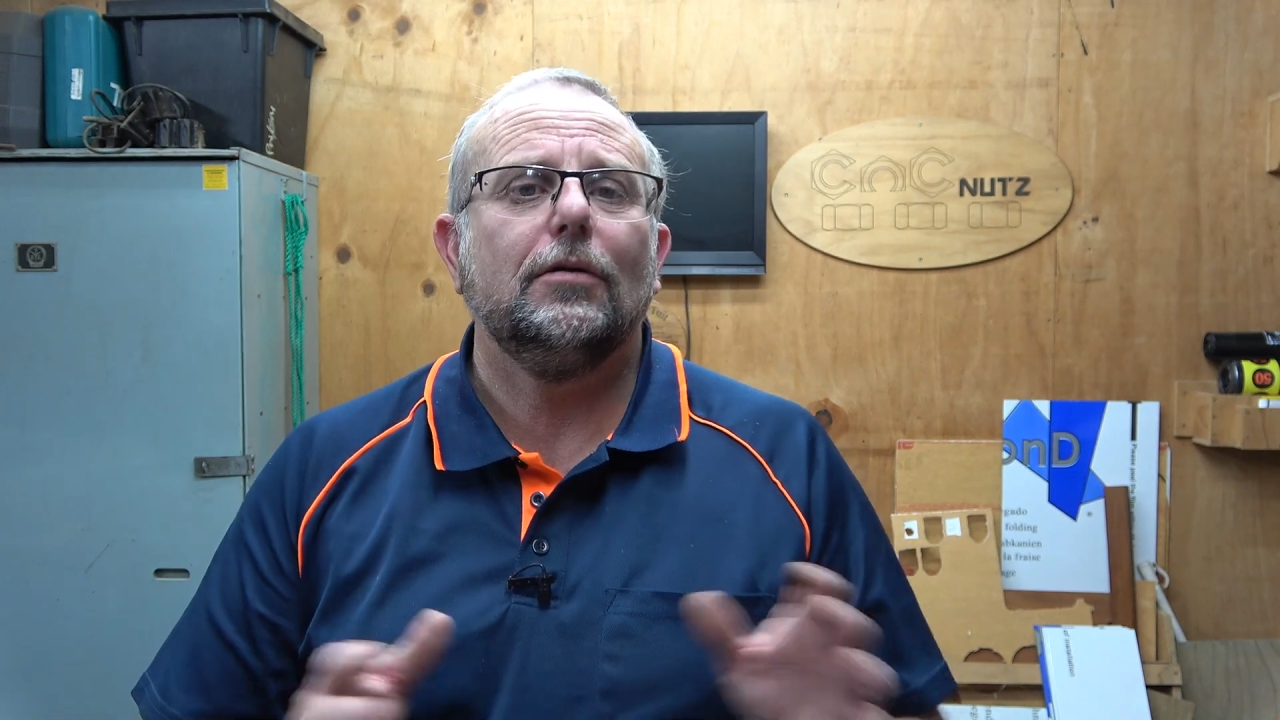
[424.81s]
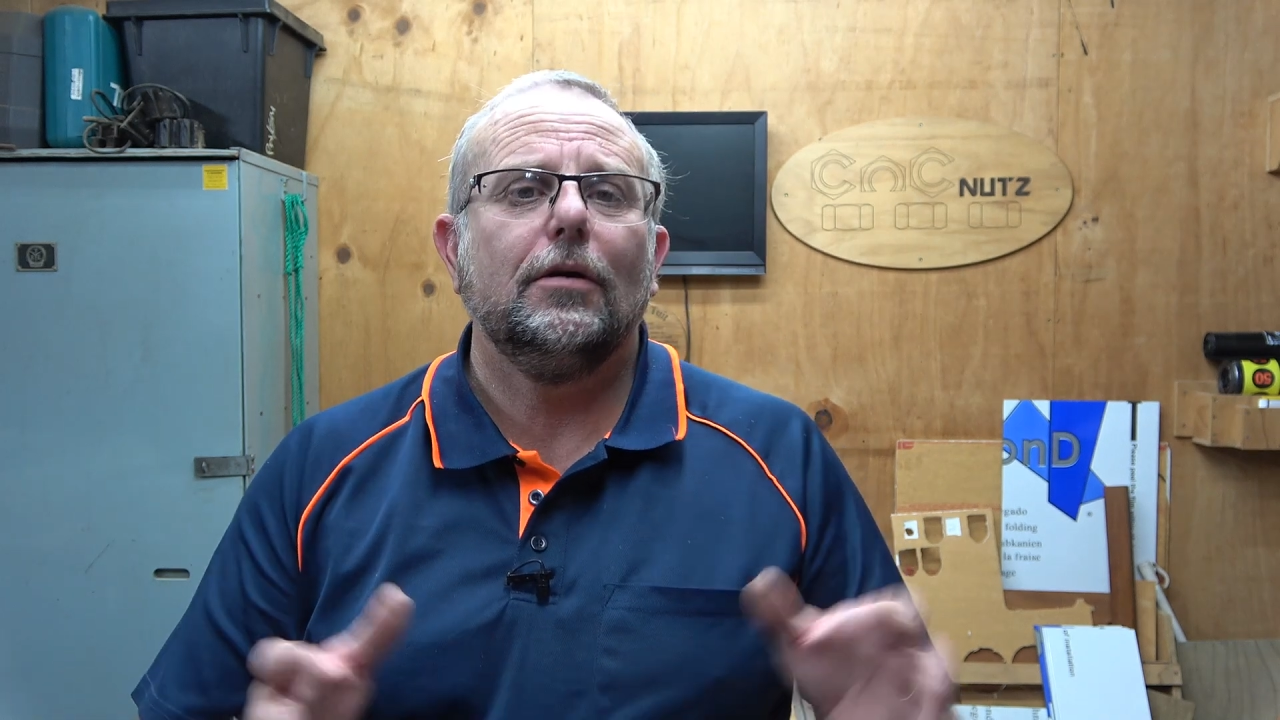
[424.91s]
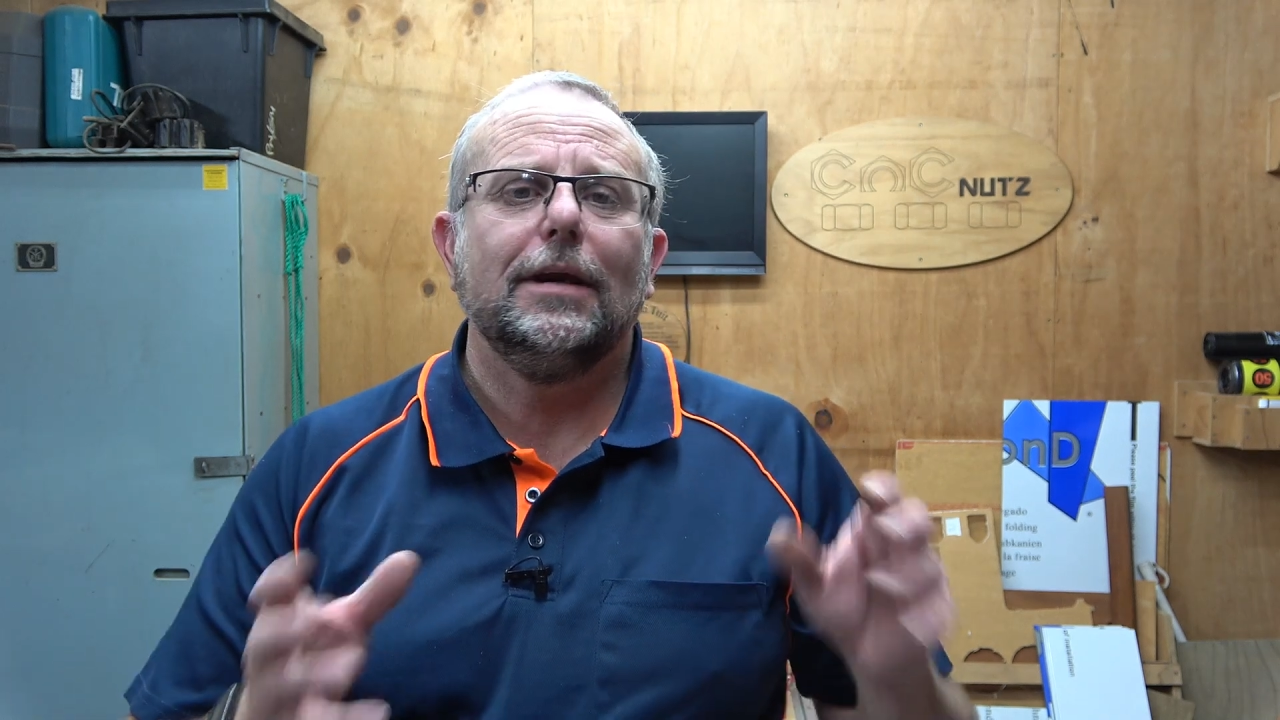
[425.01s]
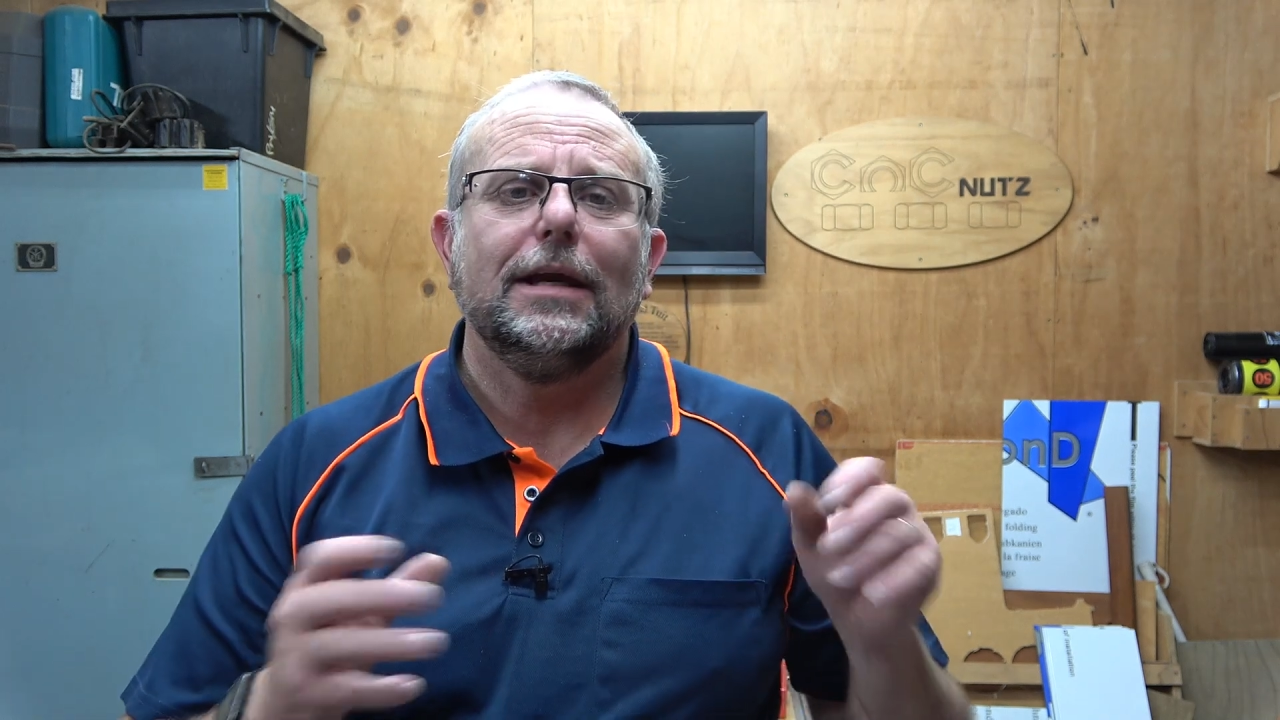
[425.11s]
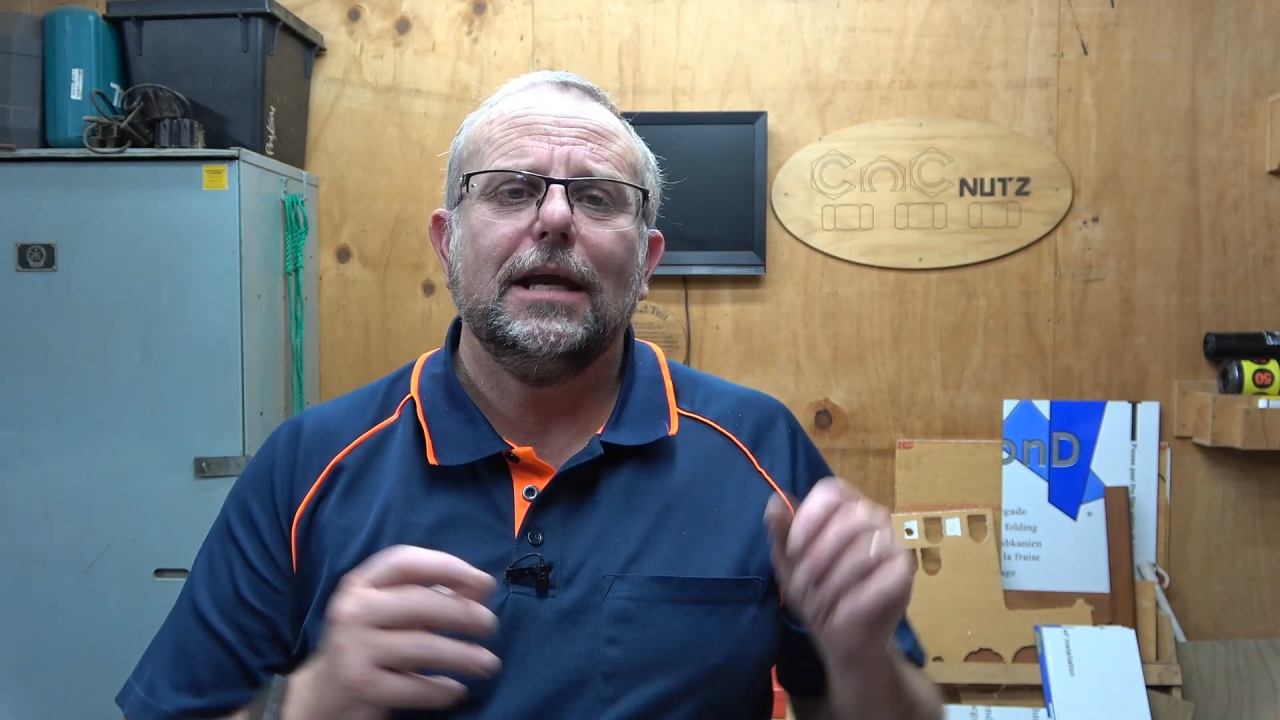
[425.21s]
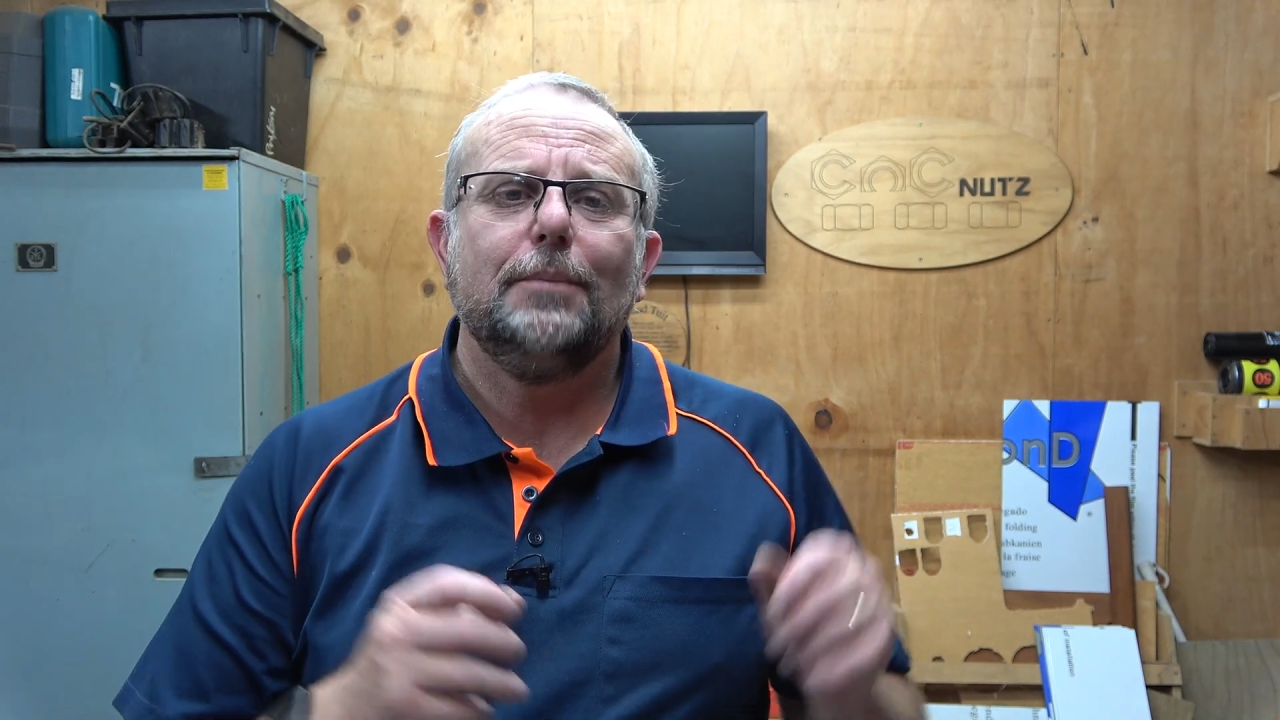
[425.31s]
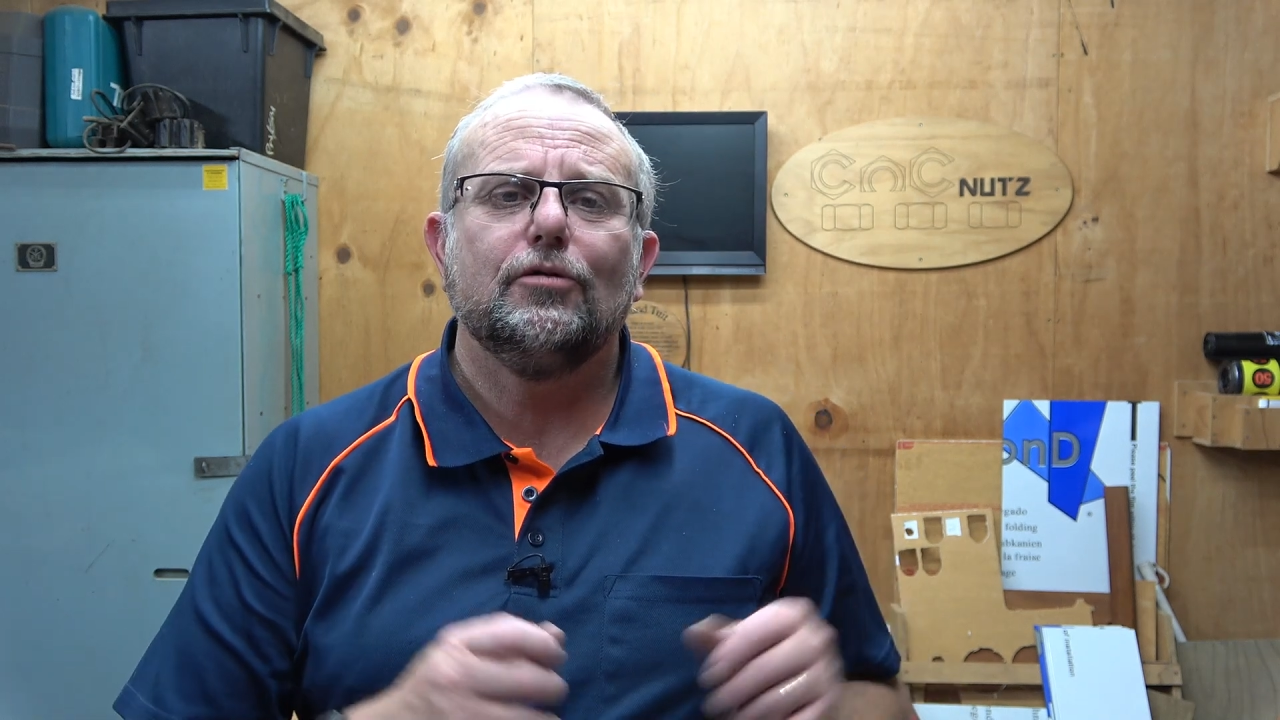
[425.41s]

so you can keep